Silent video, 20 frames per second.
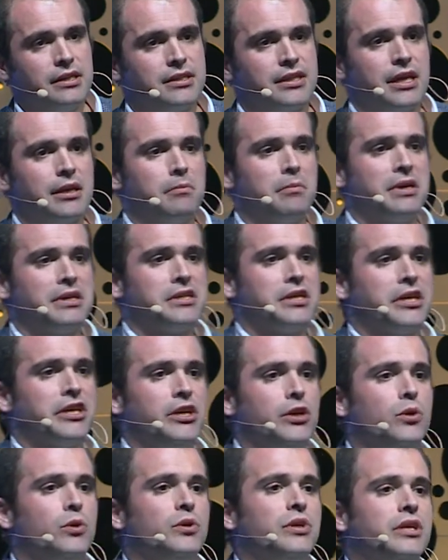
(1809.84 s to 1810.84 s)

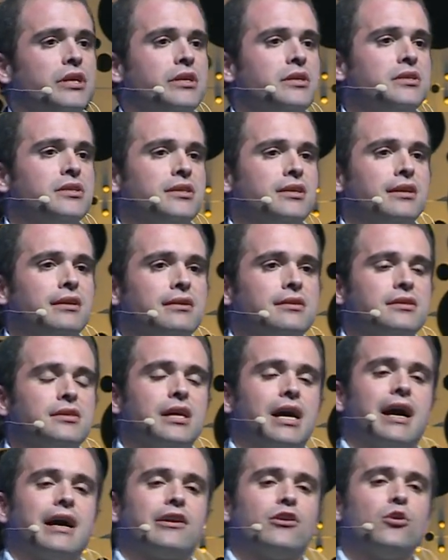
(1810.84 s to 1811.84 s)
cybersecurity incidents,
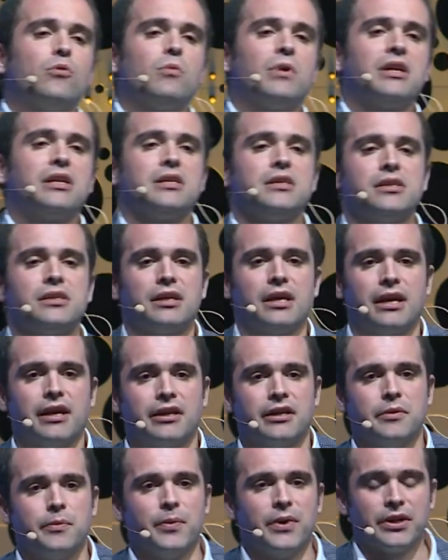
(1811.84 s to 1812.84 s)
anomalies,
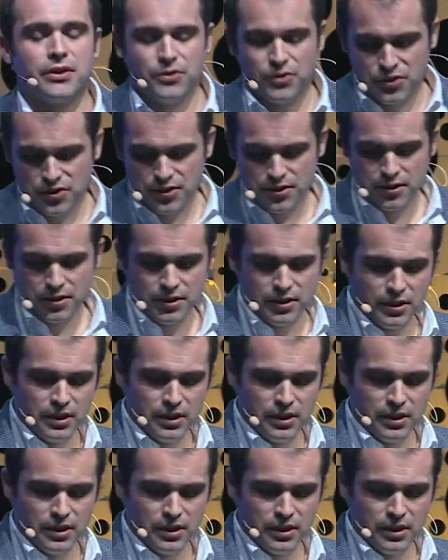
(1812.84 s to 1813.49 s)
and events.